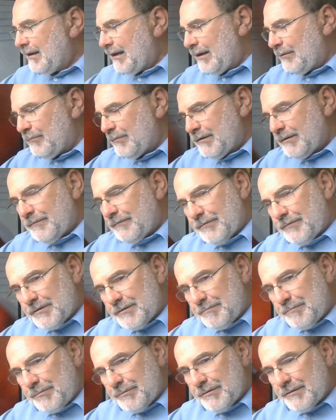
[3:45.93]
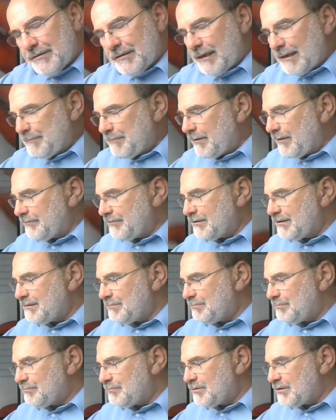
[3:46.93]
And when you first pull the tape off the
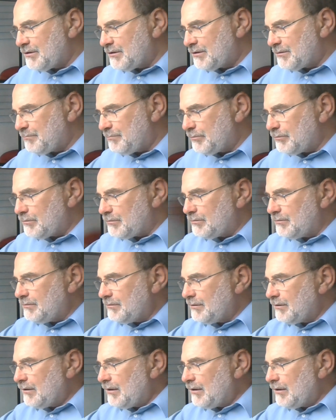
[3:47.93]
spool,